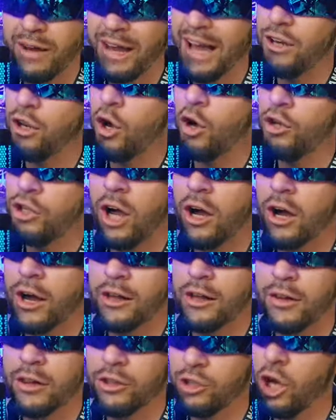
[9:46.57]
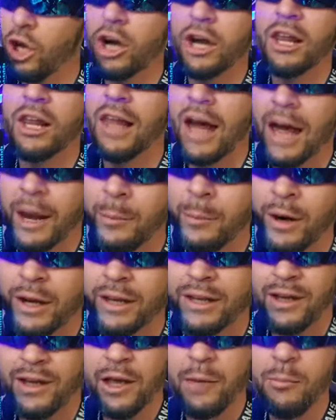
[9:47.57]
I know y'all got a lot of
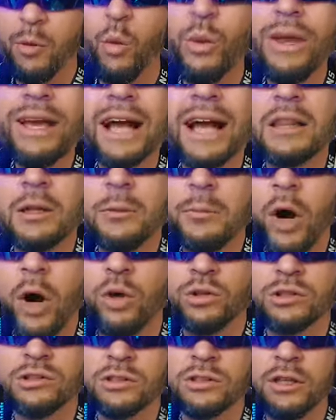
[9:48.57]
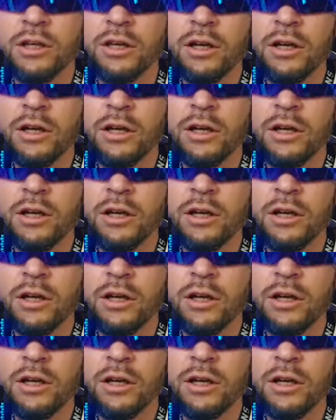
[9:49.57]
money, but we got the most.